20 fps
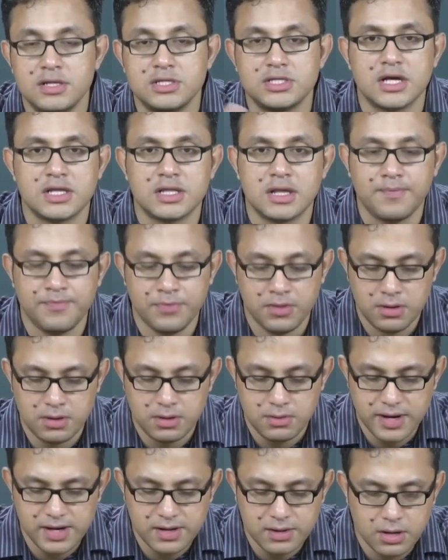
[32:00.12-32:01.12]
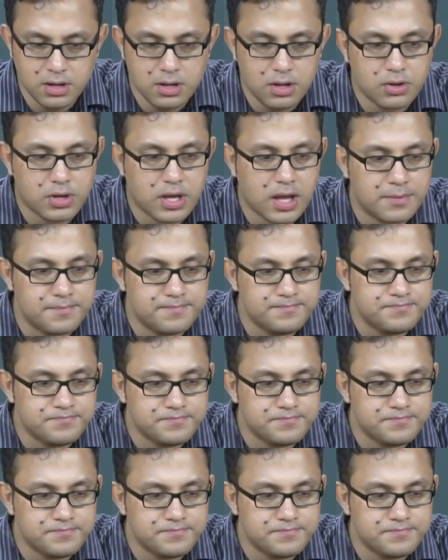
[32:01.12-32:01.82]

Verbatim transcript: each other, right? Okay.